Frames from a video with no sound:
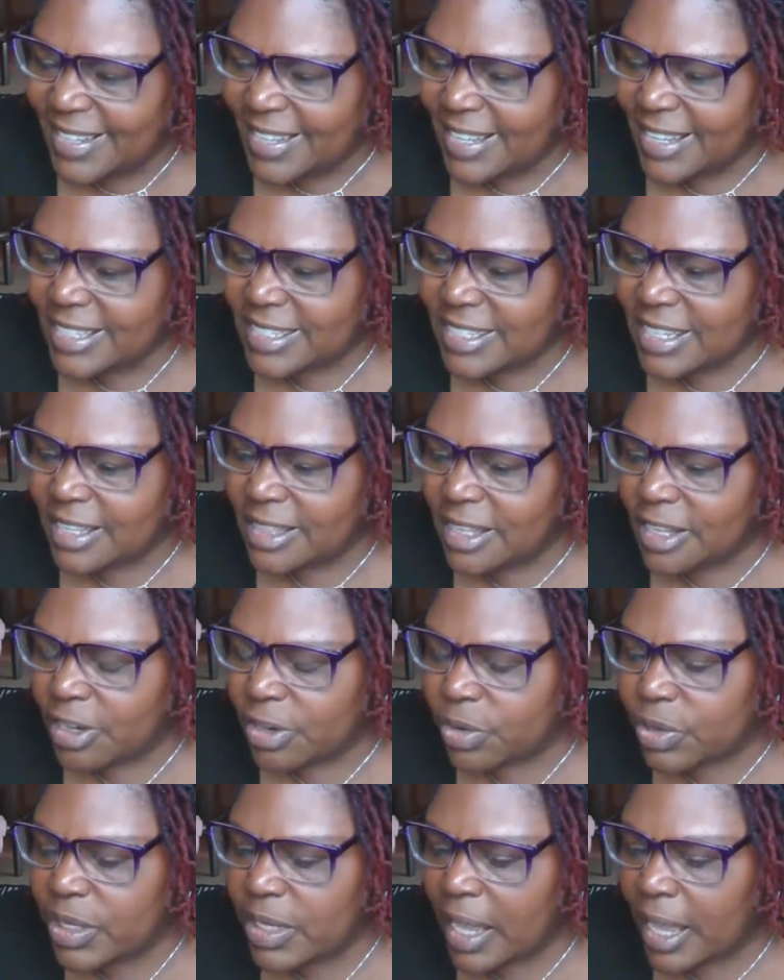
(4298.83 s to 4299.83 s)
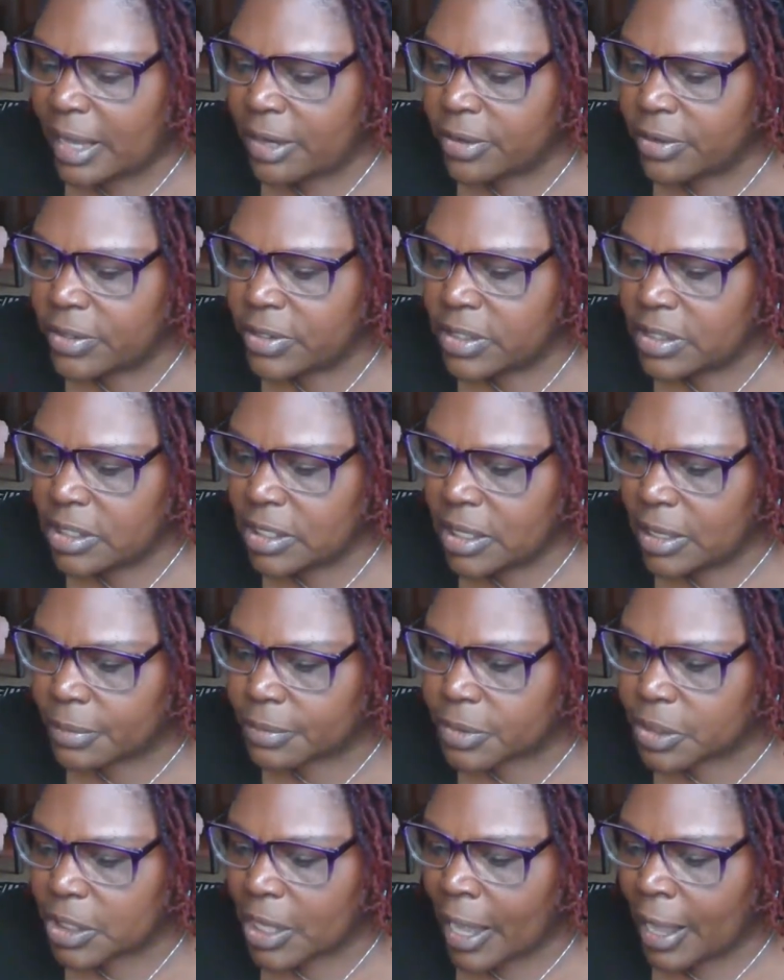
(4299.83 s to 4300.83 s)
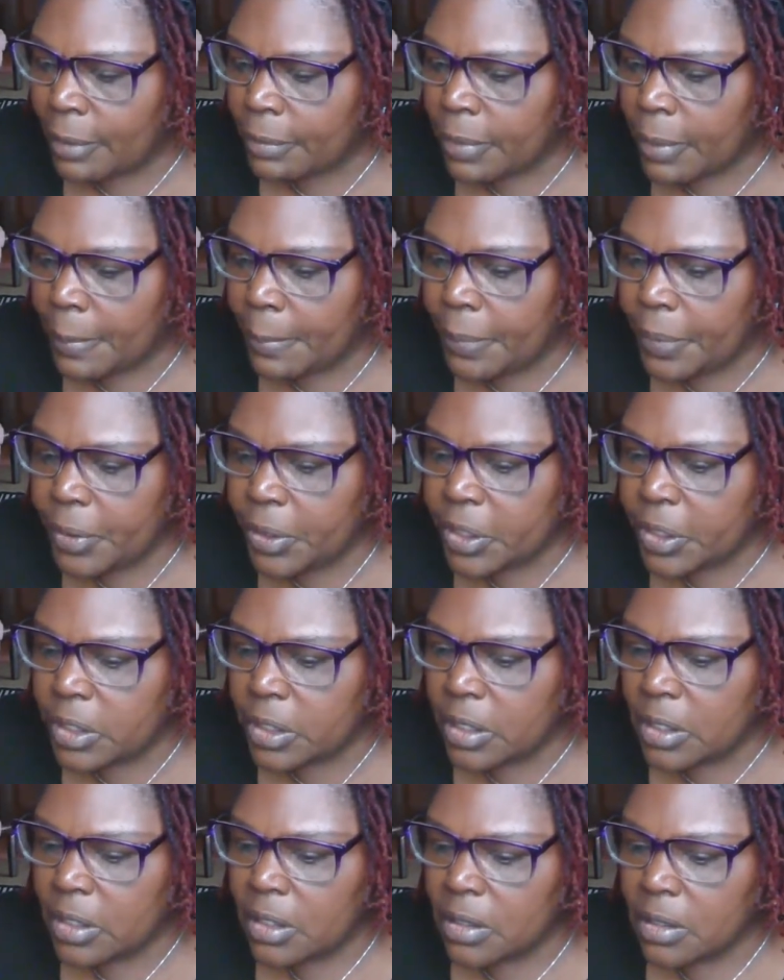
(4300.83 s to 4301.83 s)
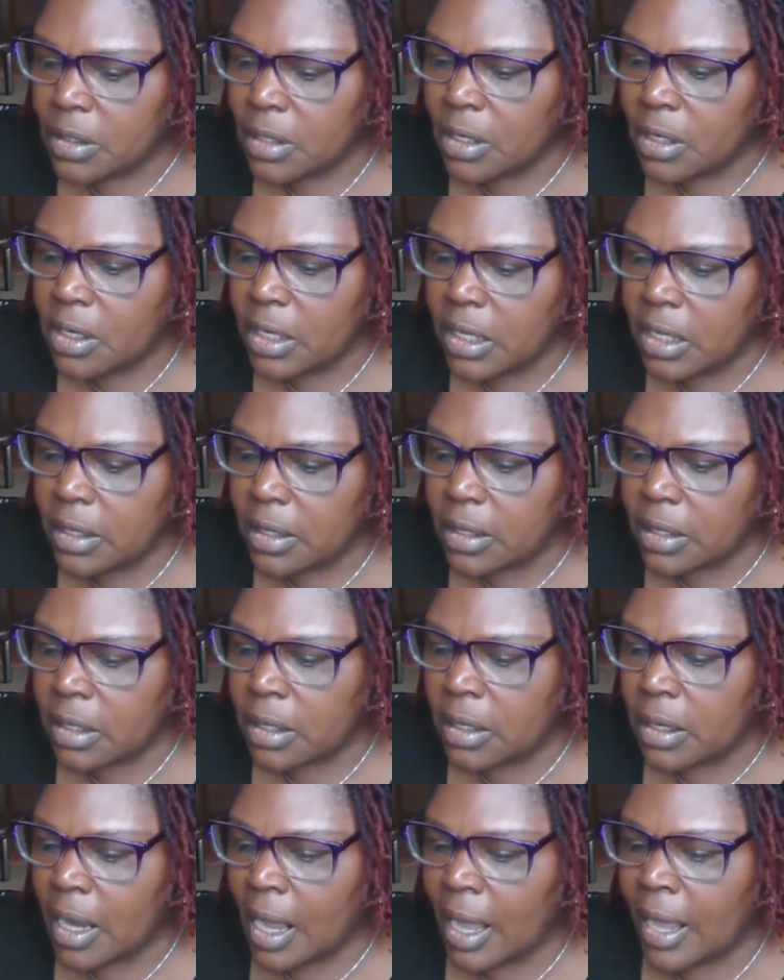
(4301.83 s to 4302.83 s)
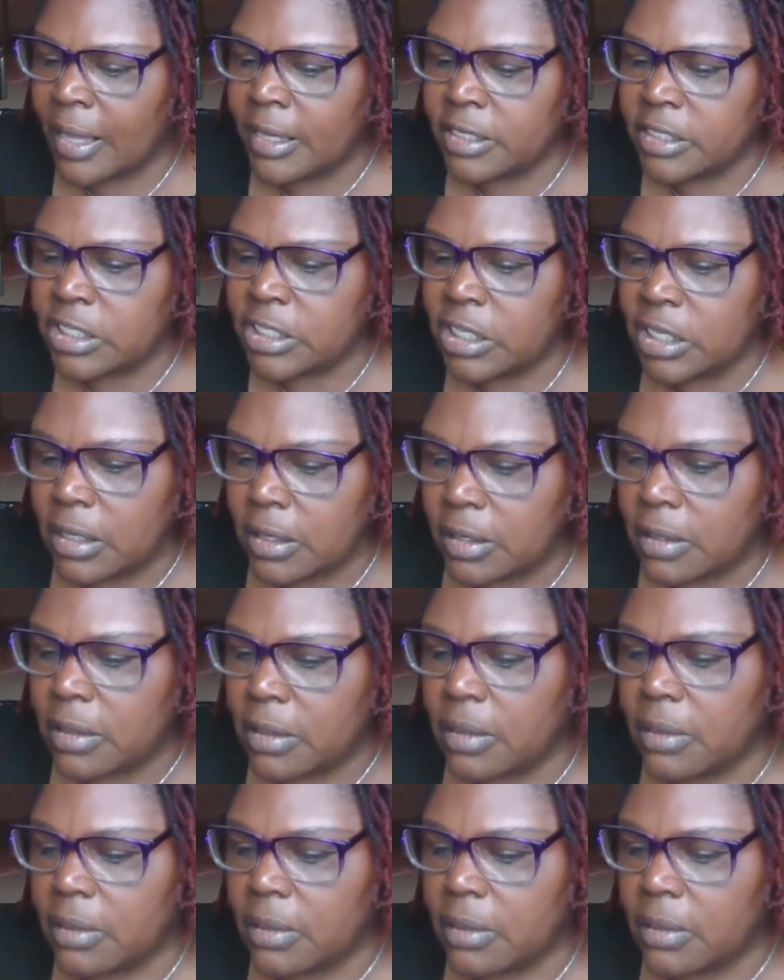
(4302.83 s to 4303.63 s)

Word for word: It's in the creator's tips. I will put the link in I G.